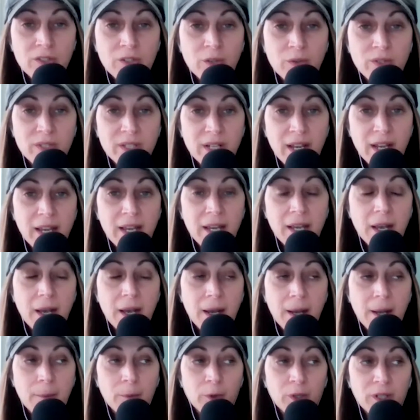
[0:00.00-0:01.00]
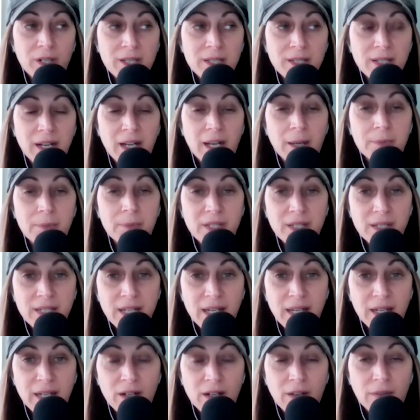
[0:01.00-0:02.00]
So we're going to stay up to
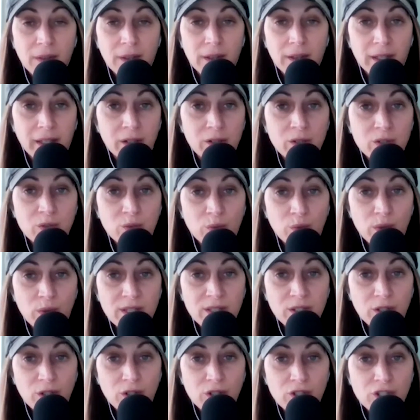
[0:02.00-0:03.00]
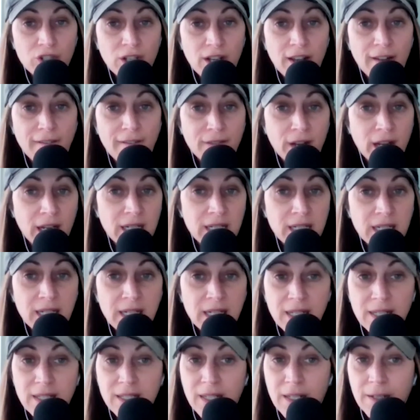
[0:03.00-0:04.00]
date on the latest research
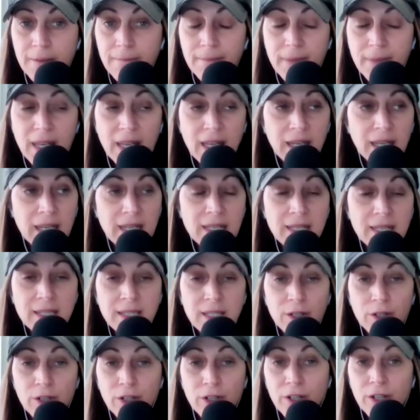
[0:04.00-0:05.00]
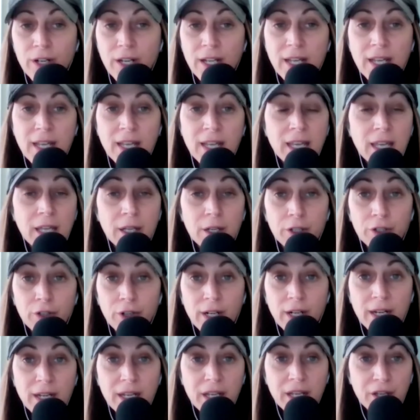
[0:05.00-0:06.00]
findings and consider
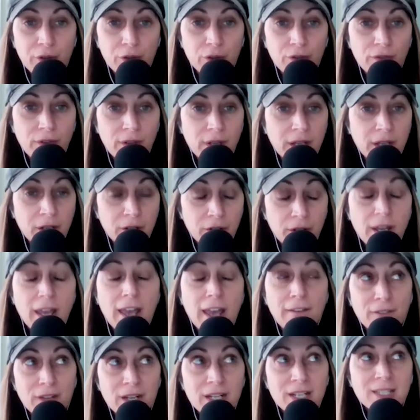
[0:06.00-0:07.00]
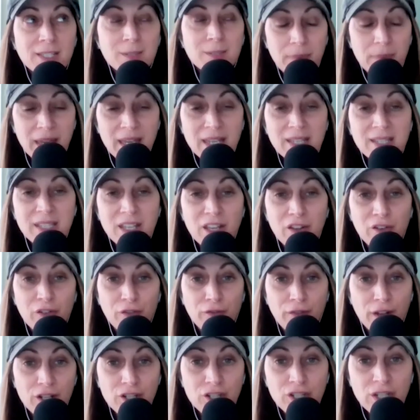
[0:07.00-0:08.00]
integrating evidence-based
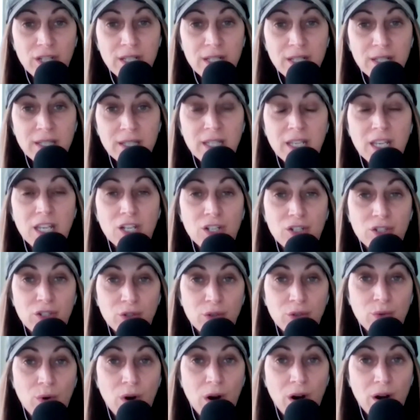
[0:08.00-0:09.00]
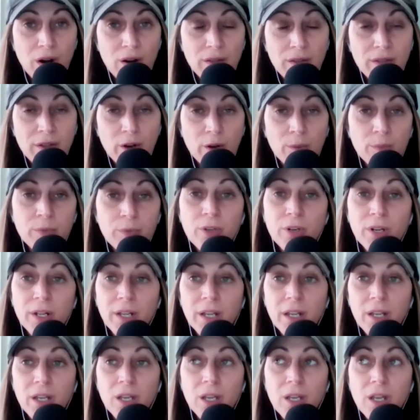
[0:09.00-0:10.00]
interventions into our
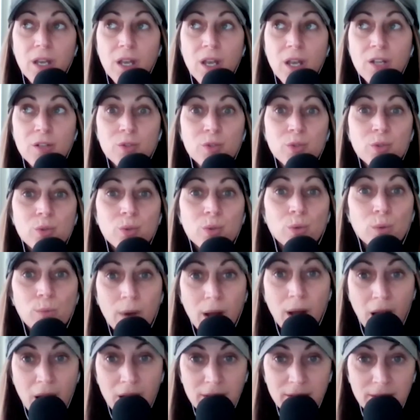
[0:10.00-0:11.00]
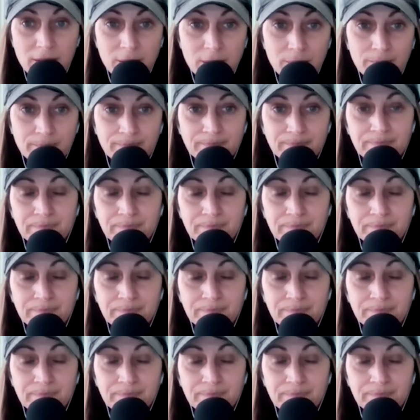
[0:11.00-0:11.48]
therapeutic toolbox.